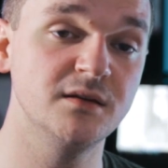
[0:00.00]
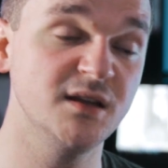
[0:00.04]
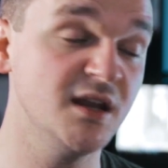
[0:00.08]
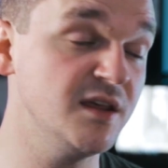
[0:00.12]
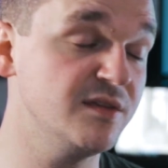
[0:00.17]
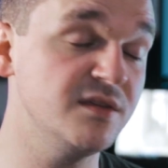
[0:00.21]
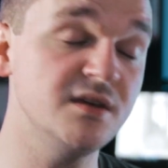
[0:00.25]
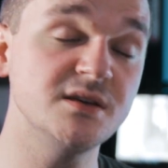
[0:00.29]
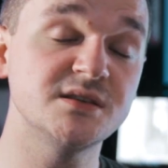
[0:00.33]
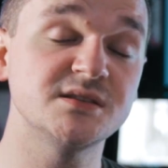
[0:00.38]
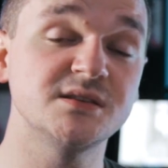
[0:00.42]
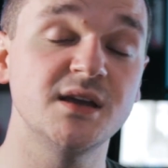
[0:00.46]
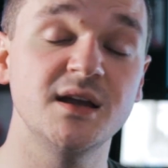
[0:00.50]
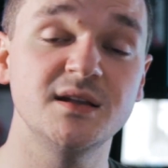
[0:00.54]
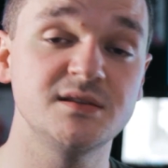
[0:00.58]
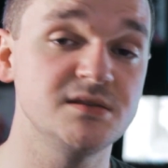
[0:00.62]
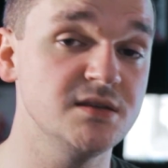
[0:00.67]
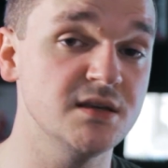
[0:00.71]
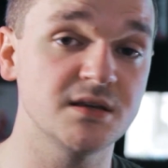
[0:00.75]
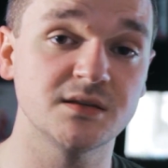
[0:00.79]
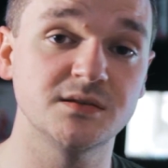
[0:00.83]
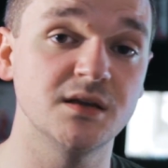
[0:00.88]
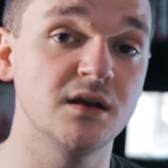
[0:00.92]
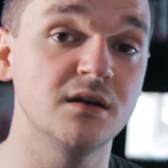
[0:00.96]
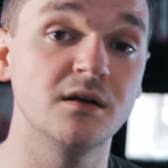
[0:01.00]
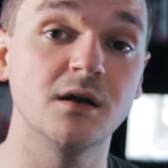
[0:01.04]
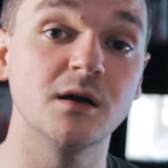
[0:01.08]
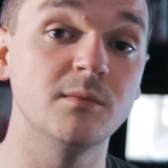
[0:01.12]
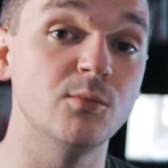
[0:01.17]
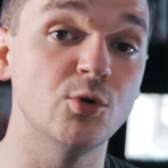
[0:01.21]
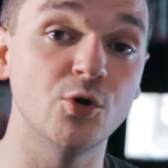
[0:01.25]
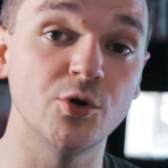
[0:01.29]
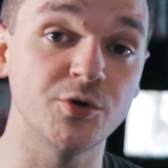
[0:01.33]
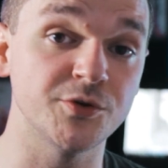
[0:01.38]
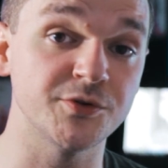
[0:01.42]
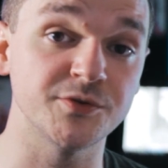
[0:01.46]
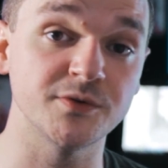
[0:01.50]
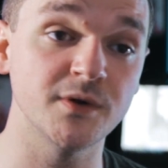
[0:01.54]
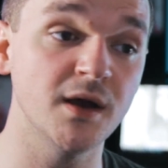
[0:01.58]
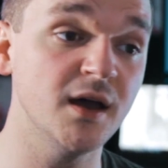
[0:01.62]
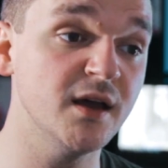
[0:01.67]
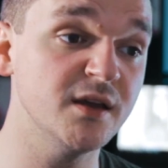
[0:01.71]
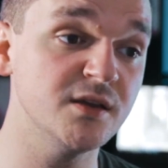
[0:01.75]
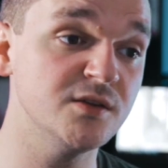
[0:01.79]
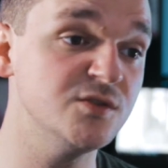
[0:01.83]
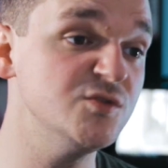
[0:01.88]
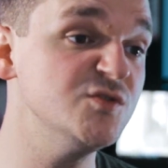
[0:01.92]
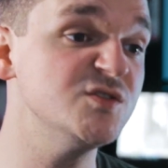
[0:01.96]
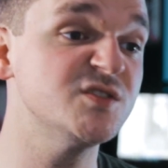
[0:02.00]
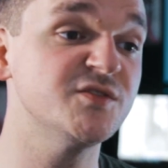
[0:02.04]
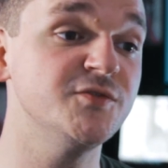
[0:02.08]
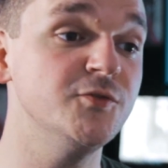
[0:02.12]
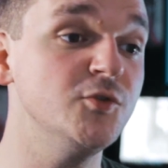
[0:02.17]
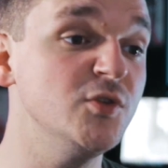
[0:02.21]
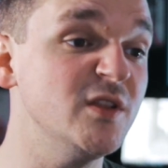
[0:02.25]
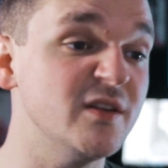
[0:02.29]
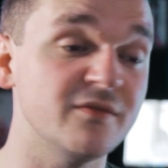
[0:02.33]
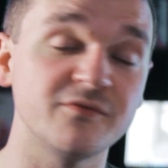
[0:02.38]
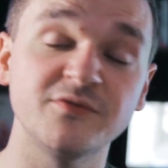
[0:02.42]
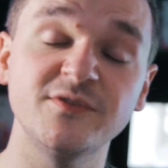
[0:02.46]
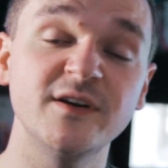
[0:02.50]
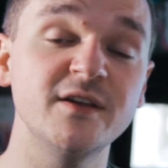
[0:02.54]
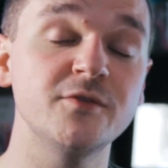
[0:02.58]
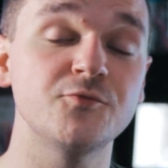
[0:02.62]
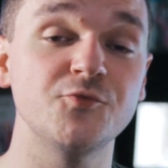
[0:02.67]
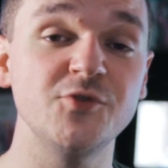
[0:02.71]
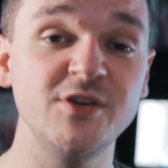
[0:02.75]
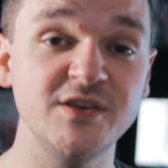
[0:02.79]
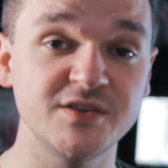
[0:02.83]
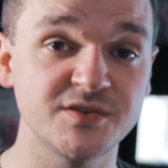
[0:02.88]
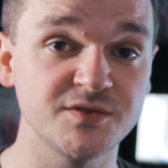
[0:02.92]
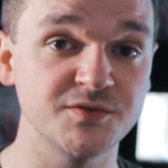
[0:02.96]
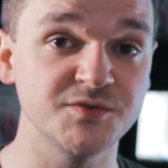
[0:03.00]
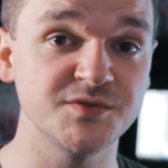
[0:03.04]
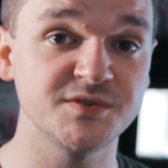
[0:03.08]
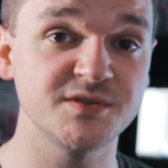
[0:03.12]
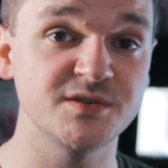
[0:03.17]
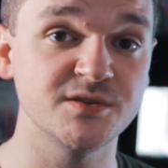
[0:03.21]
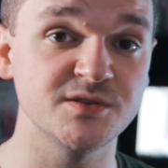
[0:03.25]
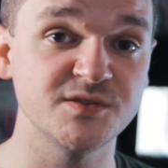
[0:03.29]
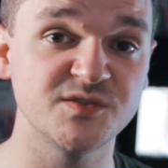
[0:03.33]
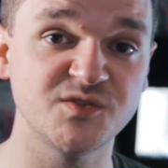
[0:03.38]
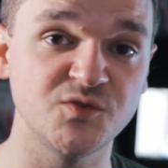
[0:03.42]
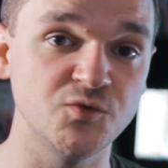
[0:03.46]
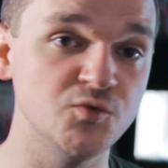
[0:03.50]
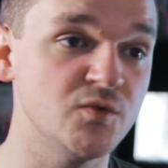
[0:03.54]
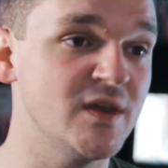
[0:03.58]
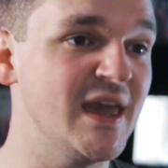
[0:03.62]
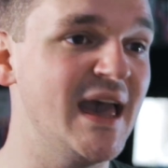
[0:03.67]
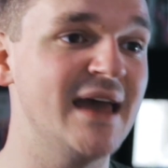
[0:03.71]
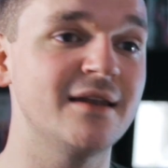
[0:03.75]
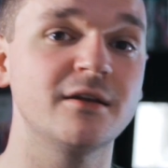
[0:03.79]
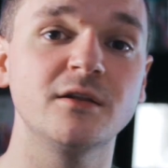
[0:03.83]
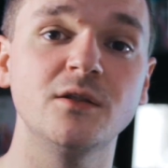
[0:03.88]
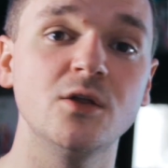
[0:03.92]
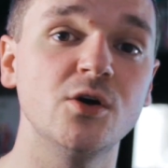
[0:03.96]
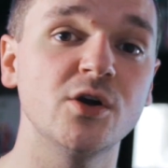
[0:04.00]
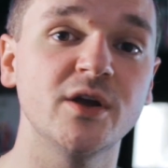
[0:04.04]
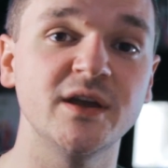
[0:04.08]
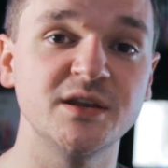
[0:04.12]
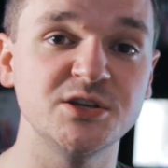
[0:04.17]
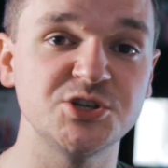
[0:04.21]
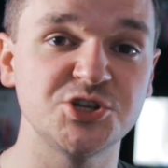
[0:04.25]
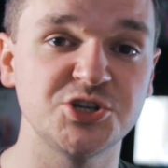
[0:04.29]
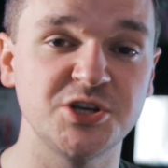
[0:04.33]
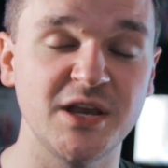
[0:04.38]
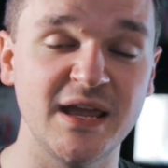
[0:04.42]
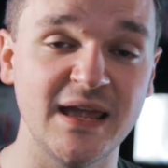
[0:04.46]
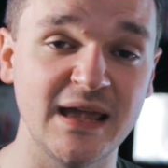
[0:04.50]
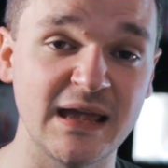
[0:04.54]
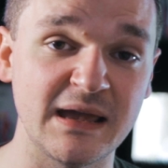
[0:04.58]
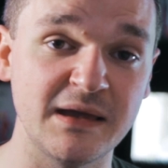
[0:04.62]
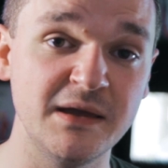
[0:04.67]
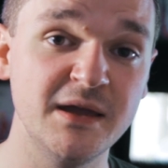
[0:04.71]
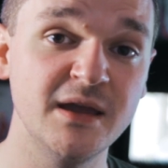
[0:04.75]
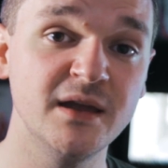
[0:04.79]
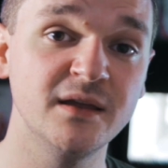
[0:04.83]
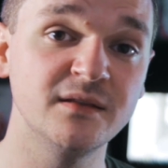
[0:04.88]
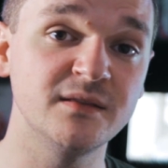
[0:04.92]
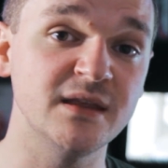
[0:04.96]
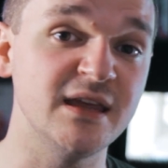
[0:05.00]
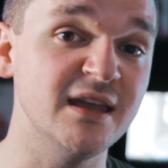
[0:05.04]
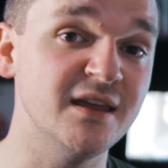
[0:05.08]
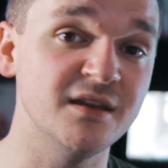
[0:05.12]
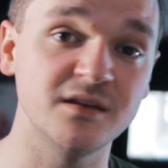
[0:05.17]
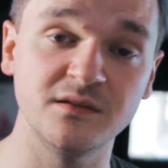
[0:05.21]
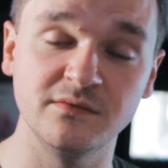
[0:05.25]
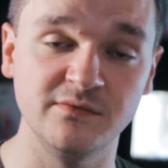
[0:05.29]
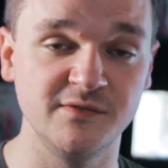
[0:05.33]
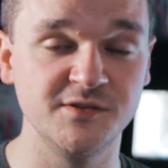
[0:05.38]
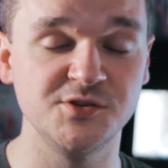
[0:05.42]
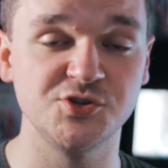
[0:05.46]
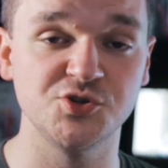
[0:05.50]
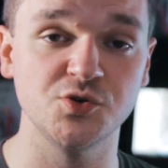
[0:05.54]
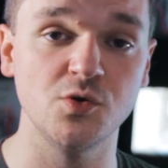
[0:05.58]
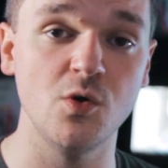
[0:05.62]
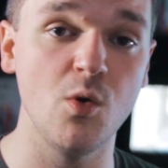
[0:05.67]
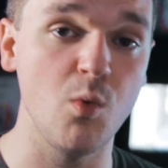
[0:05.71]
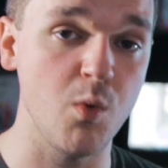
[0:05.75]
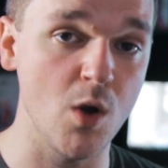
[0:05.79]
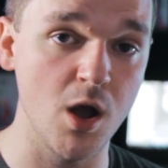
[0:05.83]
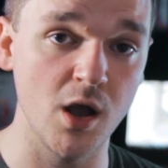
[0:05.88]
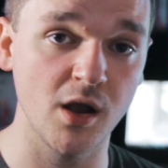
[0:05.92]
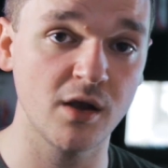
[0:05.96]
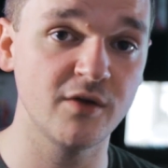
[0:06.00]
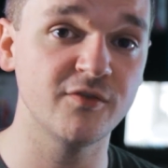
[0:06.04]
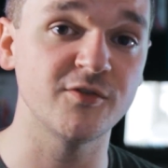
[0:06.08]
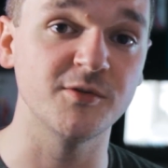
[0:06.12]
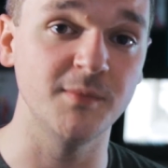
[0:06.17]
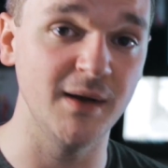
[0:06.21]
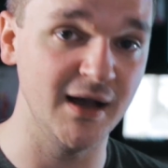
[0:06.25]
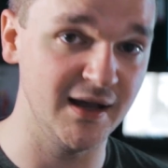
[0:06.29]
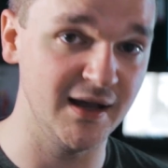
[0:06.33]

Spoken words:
And I think sites like Sakuga Boru are useful and fun resources to catalog and share the individual work from